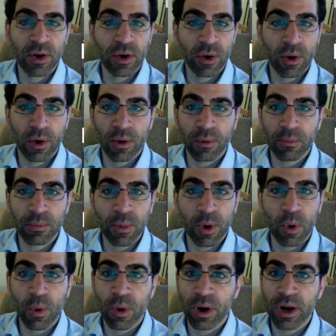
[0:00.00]

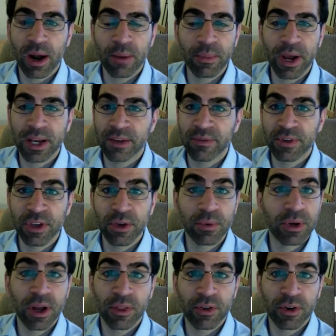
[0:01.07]
or I'm not giving you
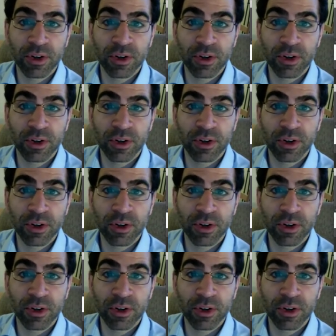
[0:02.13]
another.